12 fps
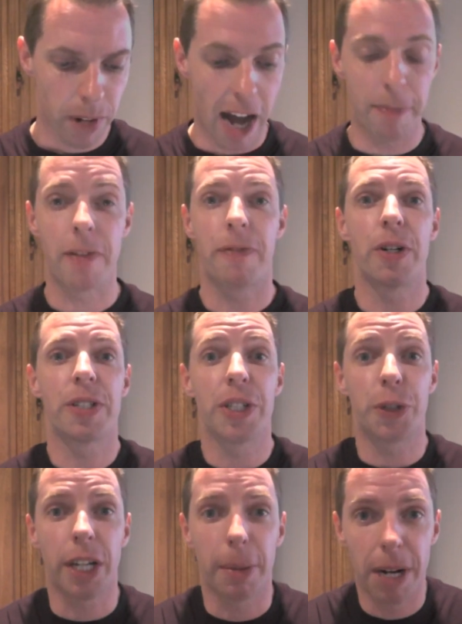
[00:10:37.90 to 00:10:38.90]
I have my first
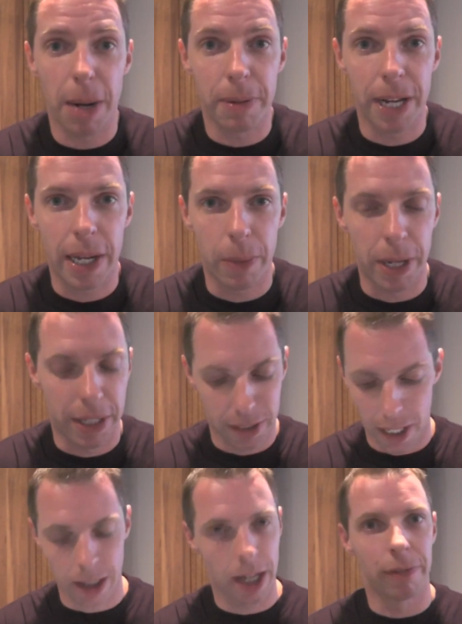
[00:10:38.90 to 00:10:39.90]
century coming up in 8 weeks.
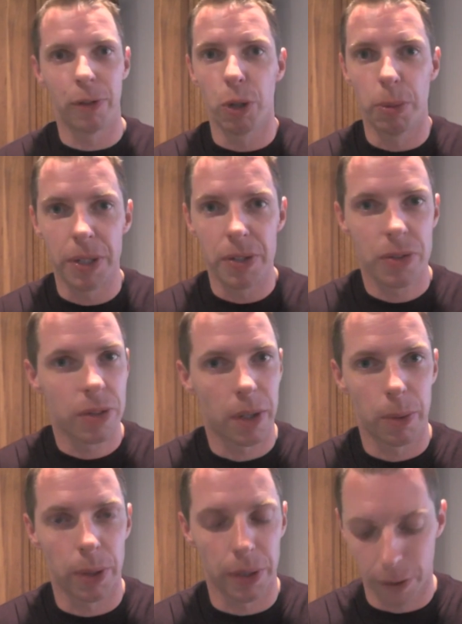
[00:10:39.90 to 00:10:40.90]
I love newbies. I
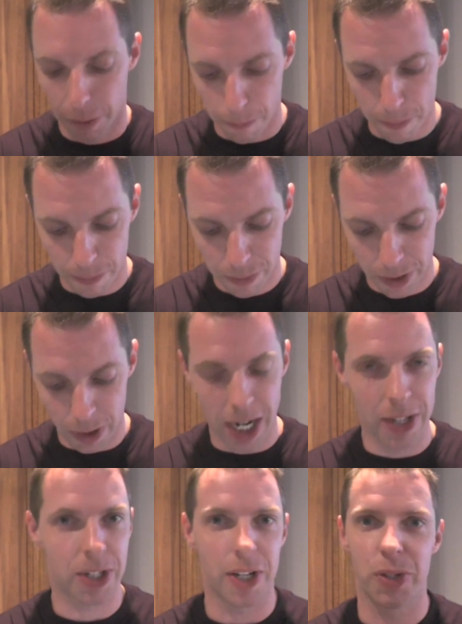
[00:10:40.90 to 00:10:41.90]
really do. You
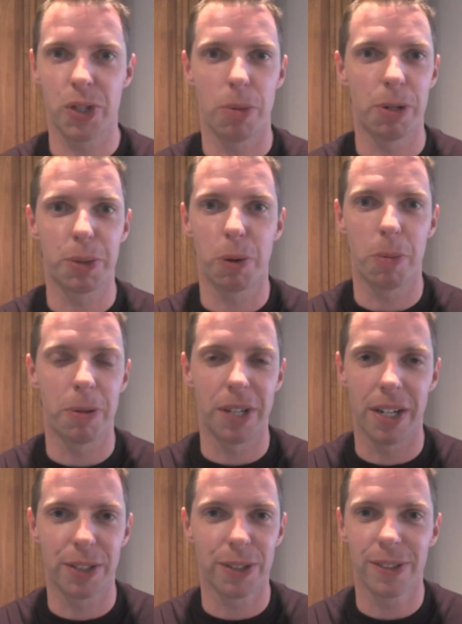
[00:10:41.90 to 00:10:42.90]
guys got so much more
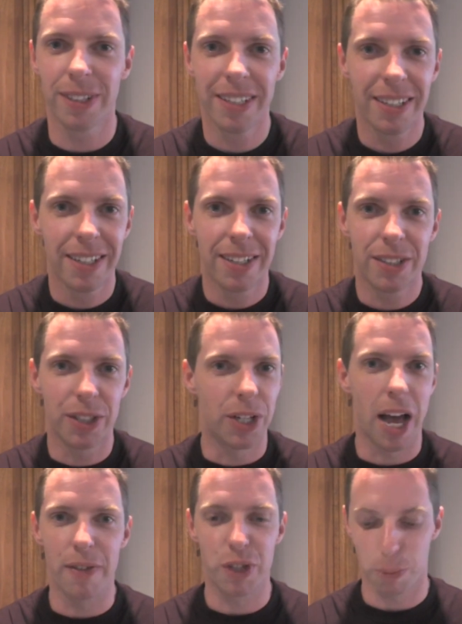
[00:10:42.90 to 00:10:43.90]
potential to
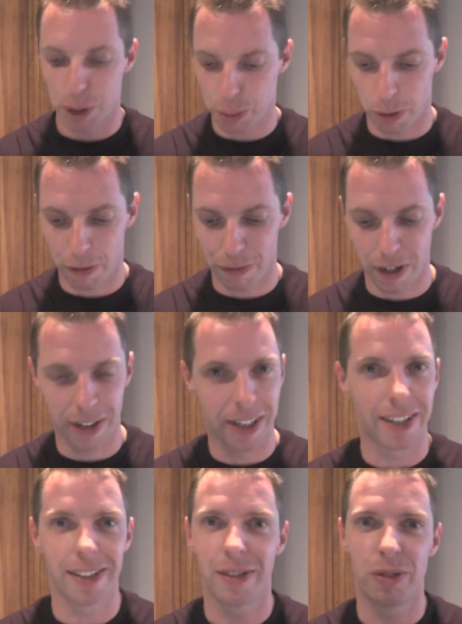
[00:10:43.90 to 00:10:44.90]
have so much more fun
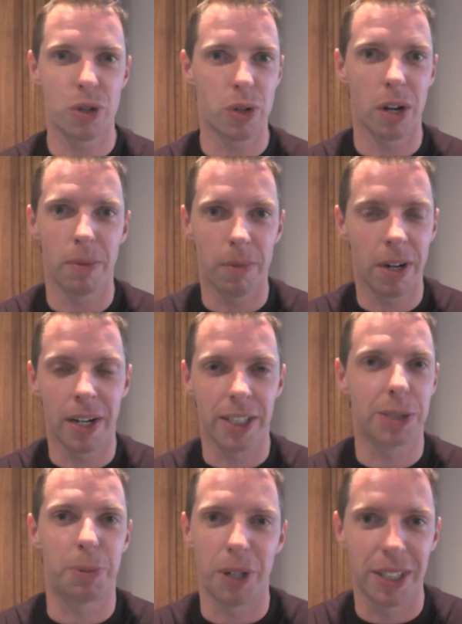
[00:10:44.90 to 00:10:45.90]
that an
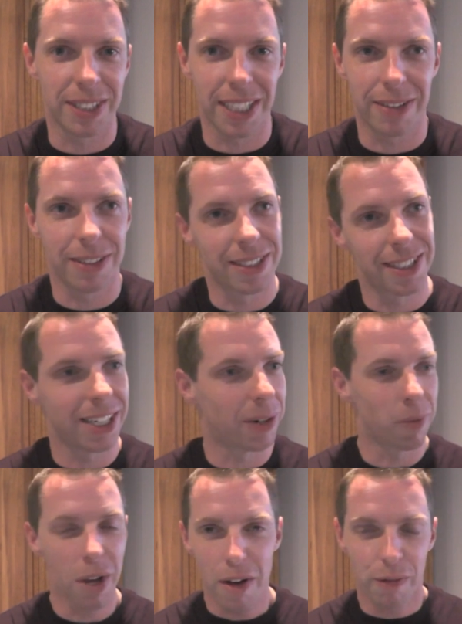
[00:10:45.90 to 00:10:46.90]
experienced cyclist, you
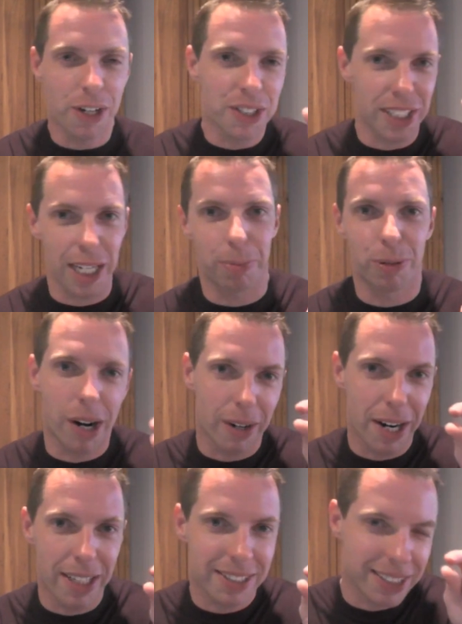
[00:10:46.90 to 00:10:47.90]
know, for us to get
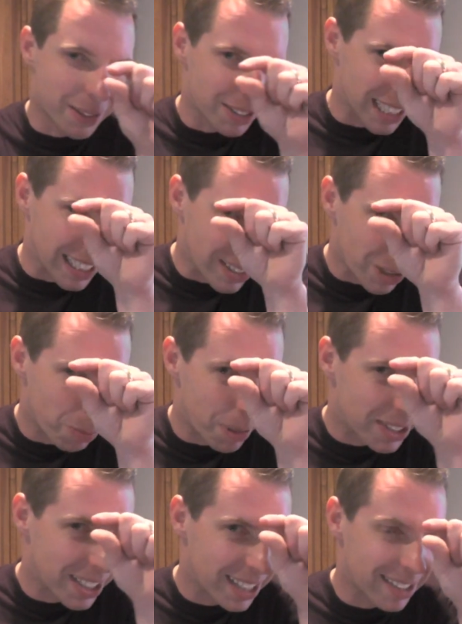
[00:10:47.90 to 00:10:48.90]
progress, you know, it's like little
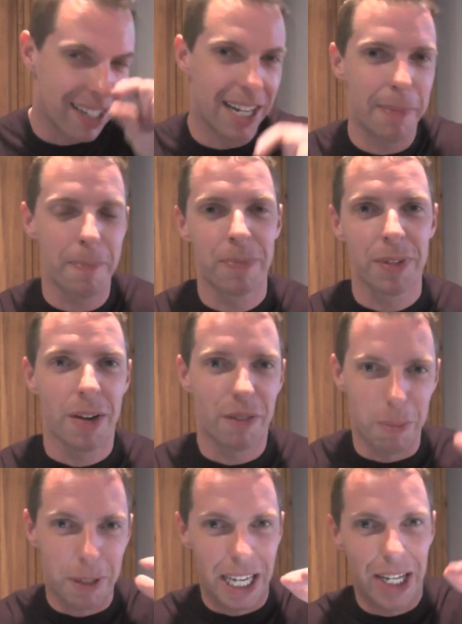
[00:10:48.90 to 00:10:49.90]
bits at a time.
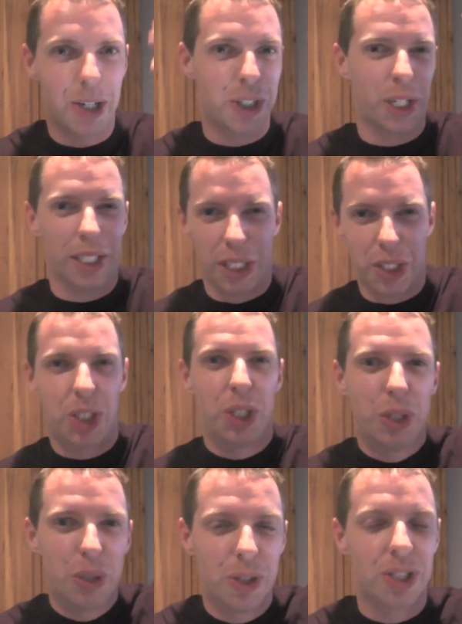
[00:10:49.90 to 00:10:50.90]
For beginners, you like these
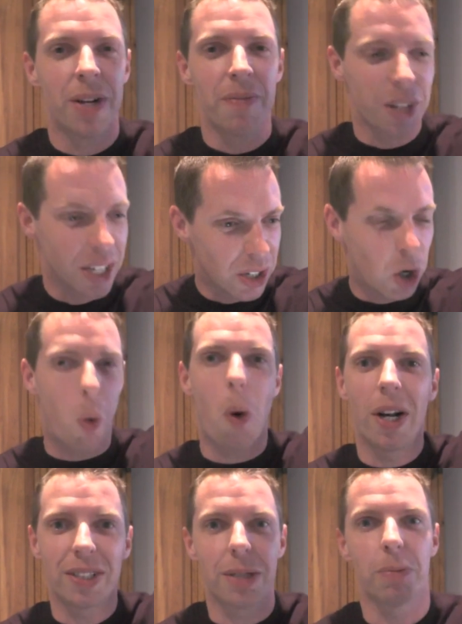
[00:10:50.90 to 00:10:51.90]
huge
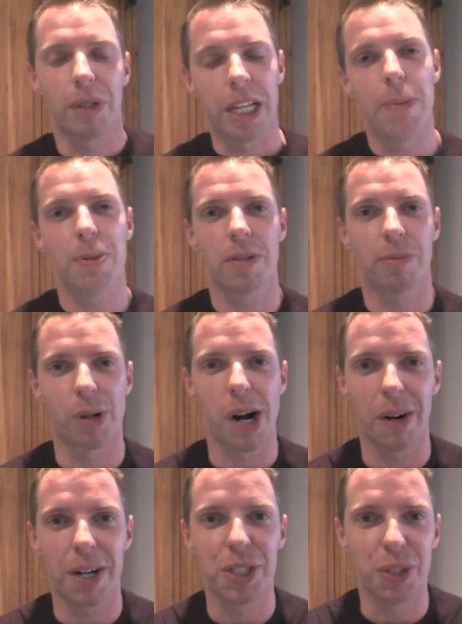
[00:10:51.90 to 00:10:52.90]
quantum leaps of
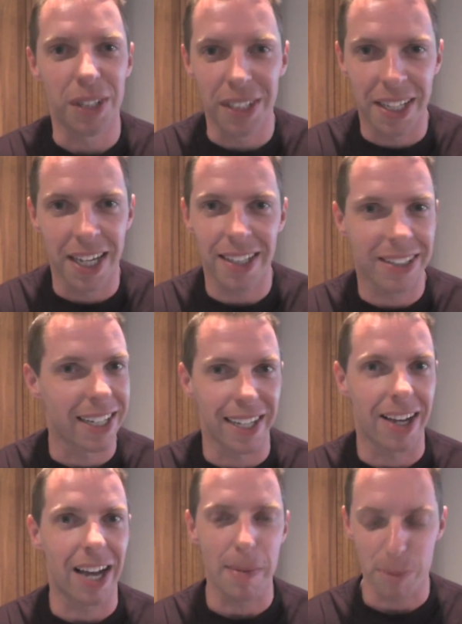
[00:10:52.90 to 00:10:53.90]
progress you can get in like
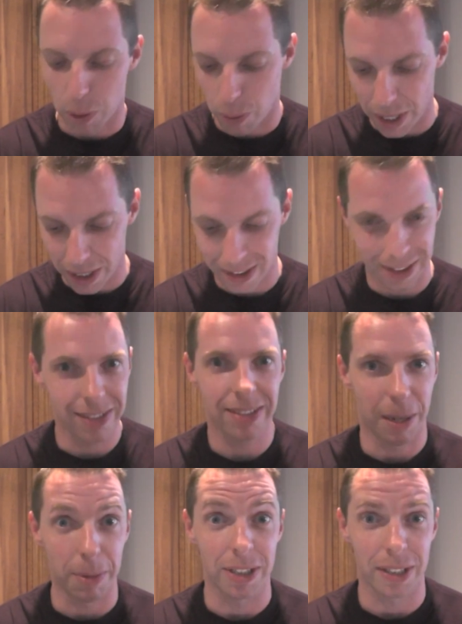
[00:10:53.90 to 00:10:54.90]
a couple of weeks.
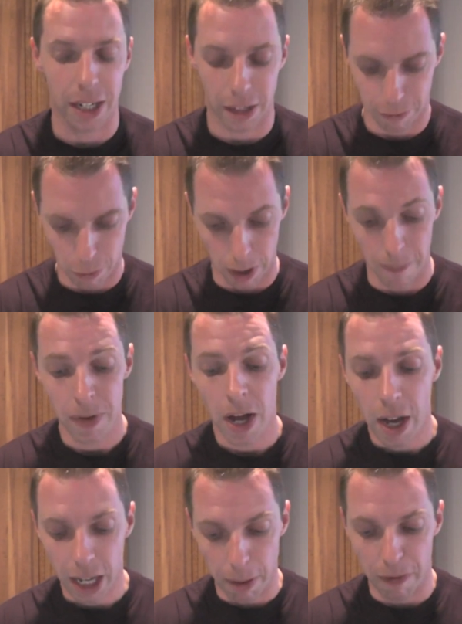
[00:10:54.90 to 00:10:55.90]
I'm excited for you.
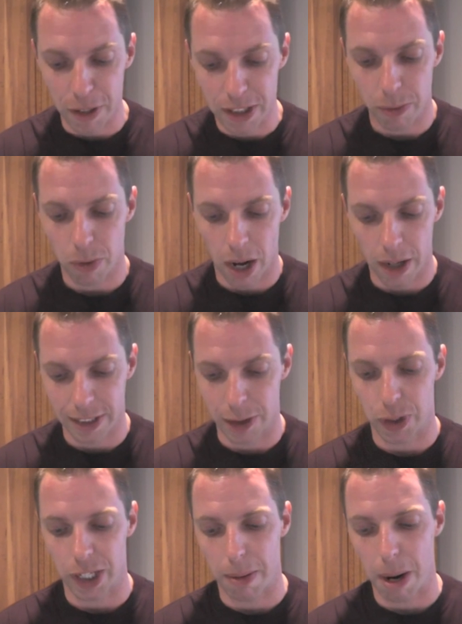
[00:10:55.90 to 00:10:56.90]
Got my first
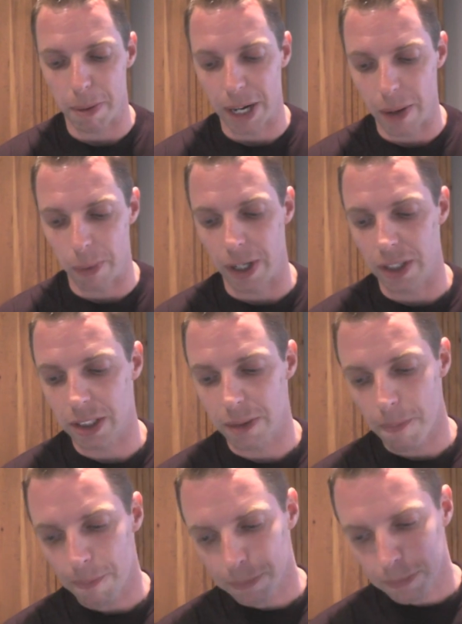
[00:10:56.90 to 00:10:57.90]
century coming up in 8
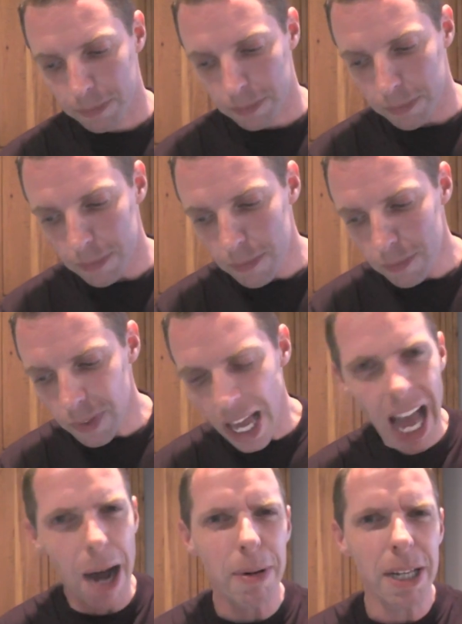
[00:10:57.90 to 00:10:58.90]
weeks.
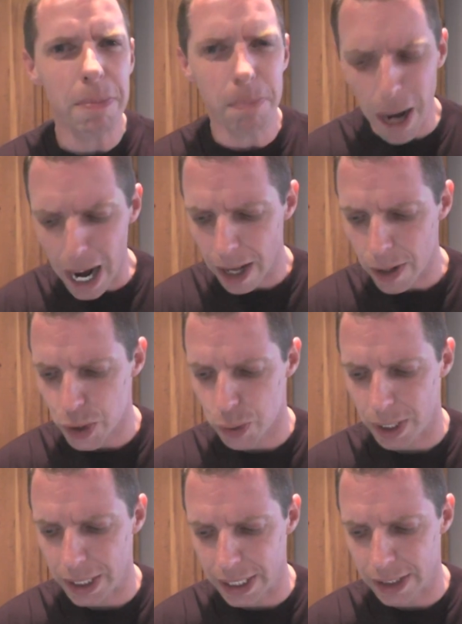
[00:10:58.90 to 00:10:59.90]
How many miles
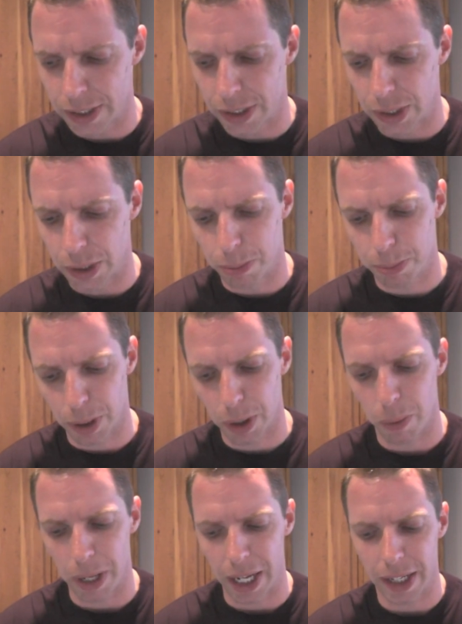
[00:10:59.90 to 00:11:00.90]
do I need to do per
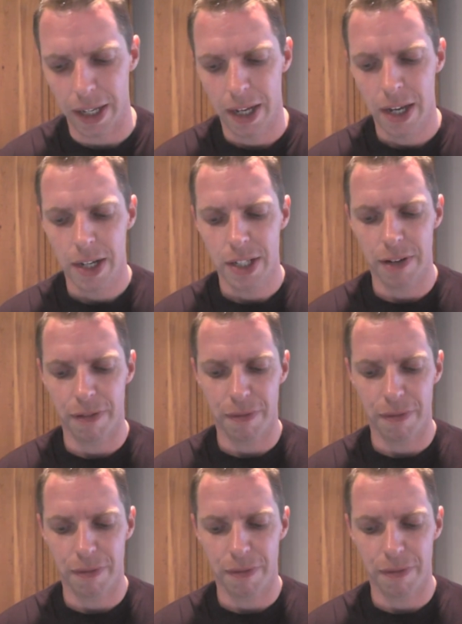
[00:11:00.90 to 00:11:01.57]
week to